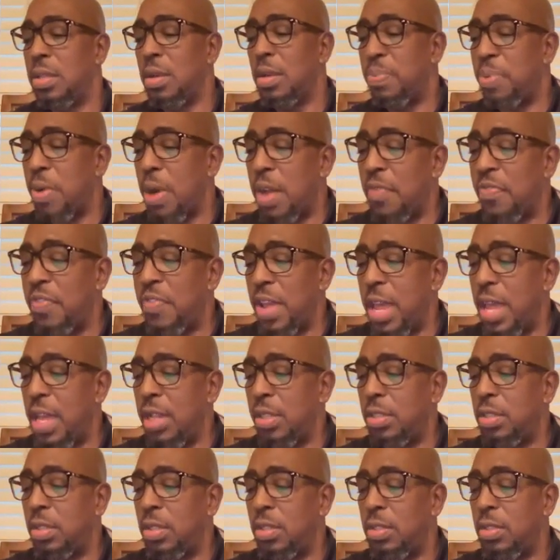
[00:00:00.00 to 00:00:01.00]
The prophet
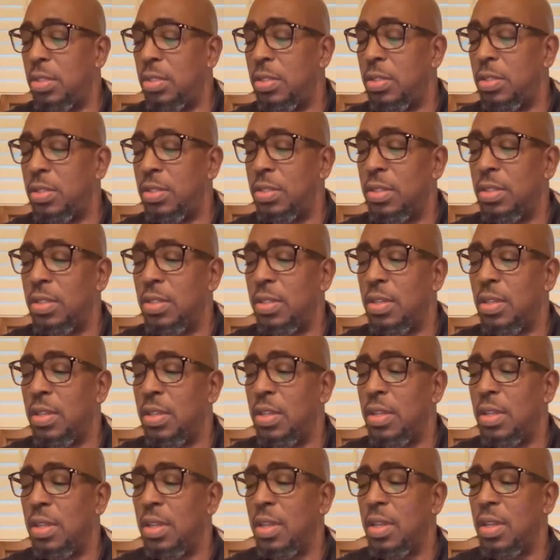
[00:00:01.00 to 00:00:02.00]
answered,
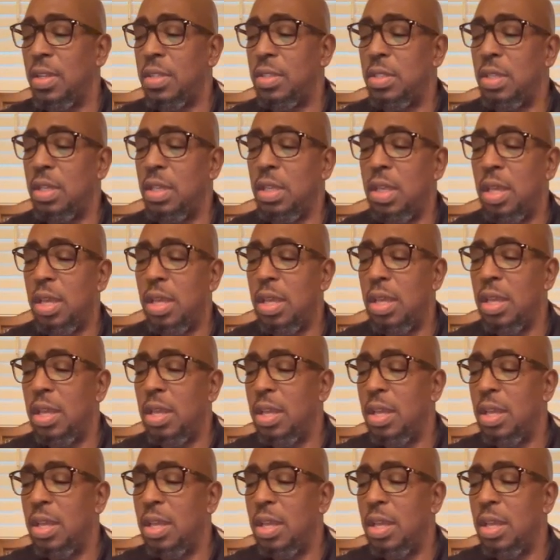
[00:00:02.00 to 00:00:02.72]
see,